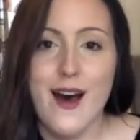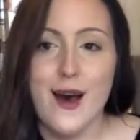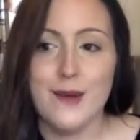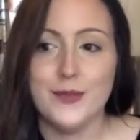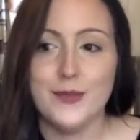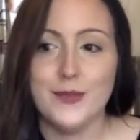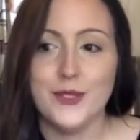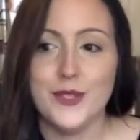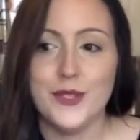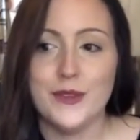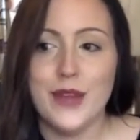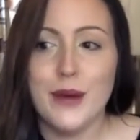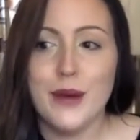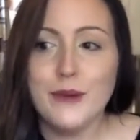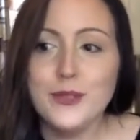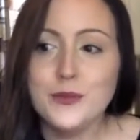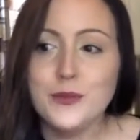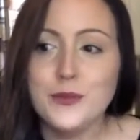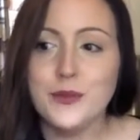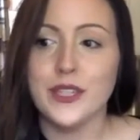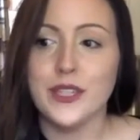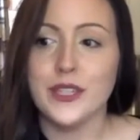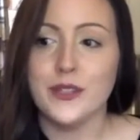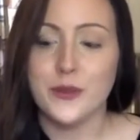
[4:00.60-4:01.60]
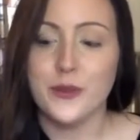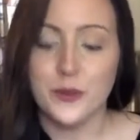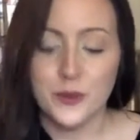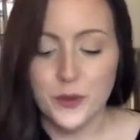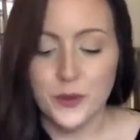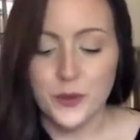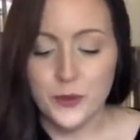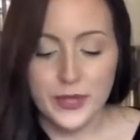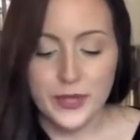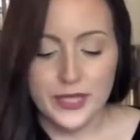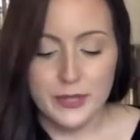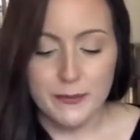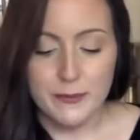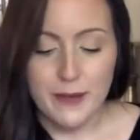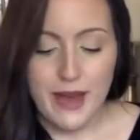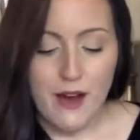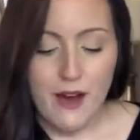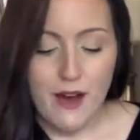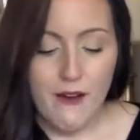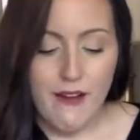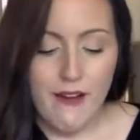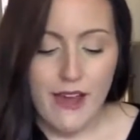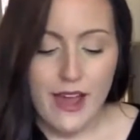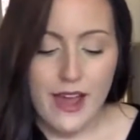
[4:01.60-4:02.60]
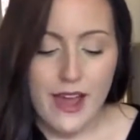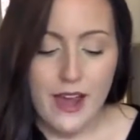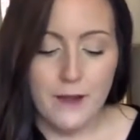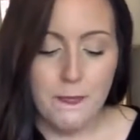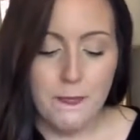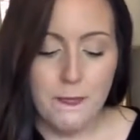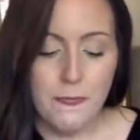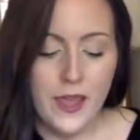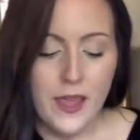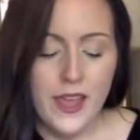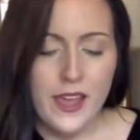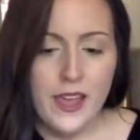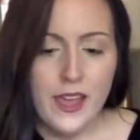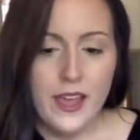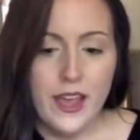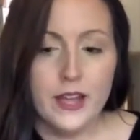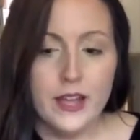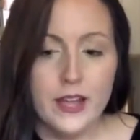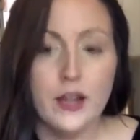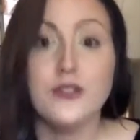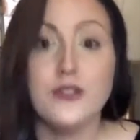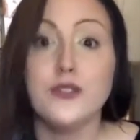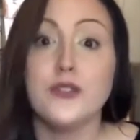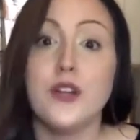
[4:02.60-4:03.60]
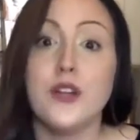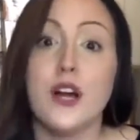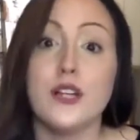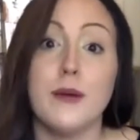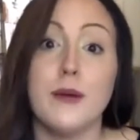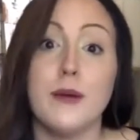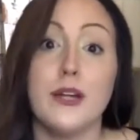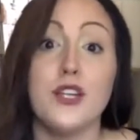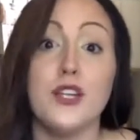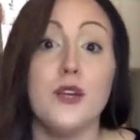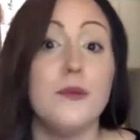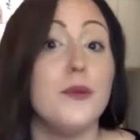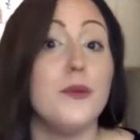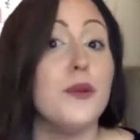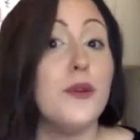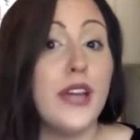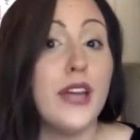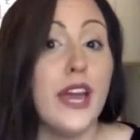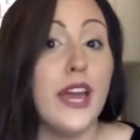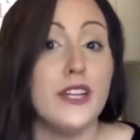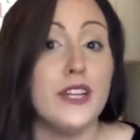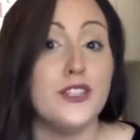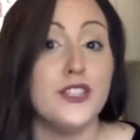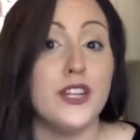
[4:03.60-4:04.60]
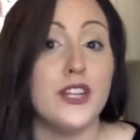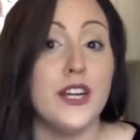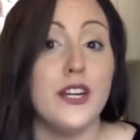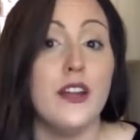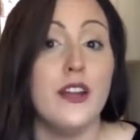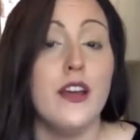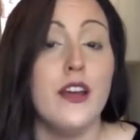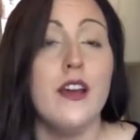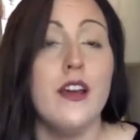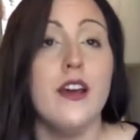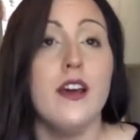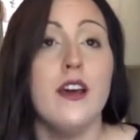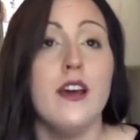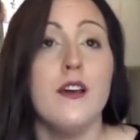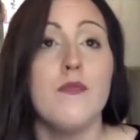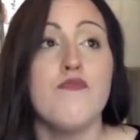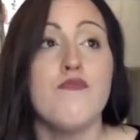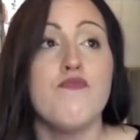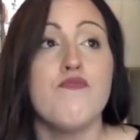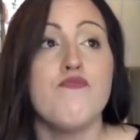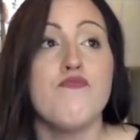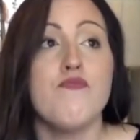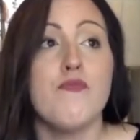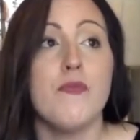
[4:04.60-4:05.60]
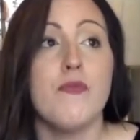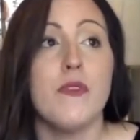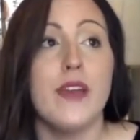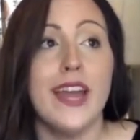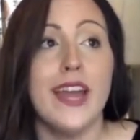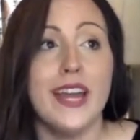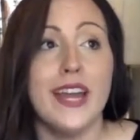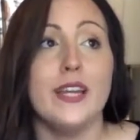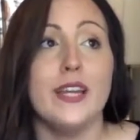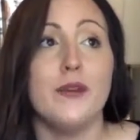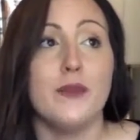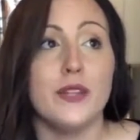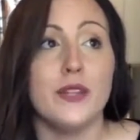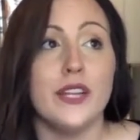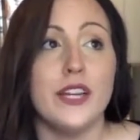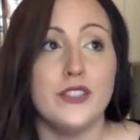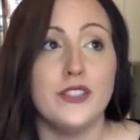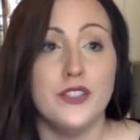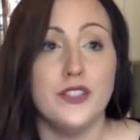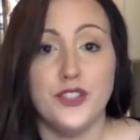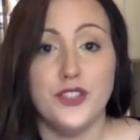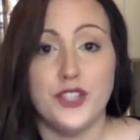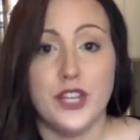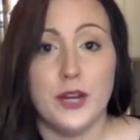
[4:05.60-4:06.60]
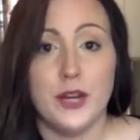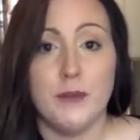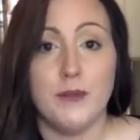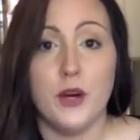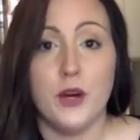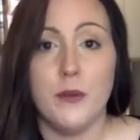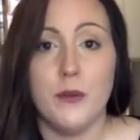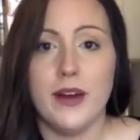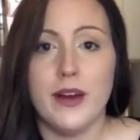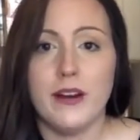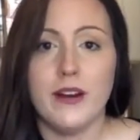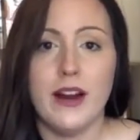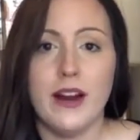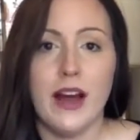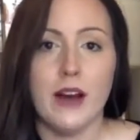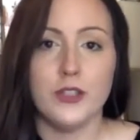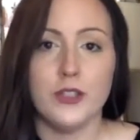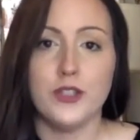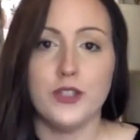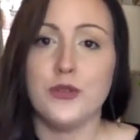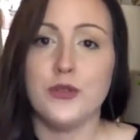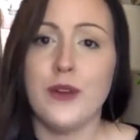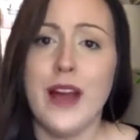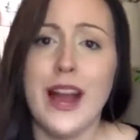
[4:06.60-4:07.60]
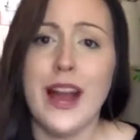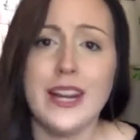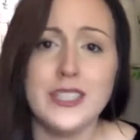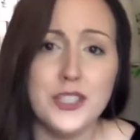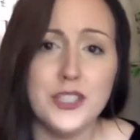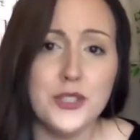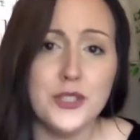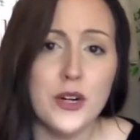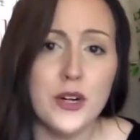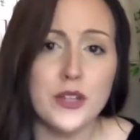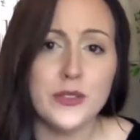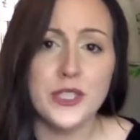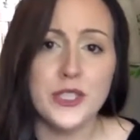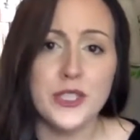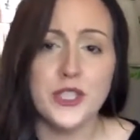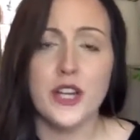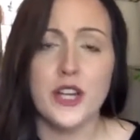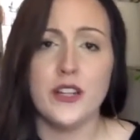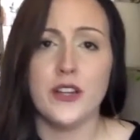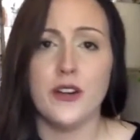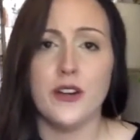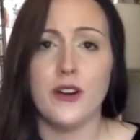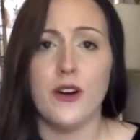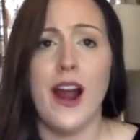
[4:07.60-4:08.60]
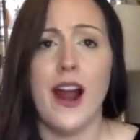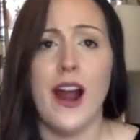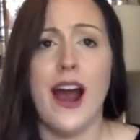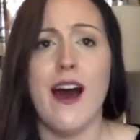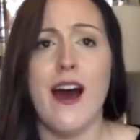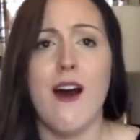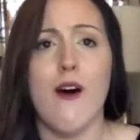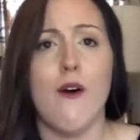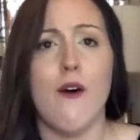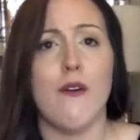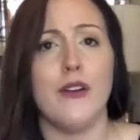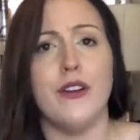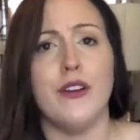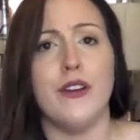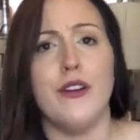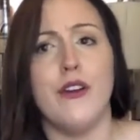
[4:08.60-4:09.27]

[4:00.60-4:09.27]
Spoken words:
So that was really cool to read about. And it also talked about communication. Any relationship, no matter how attracted you are to each other or how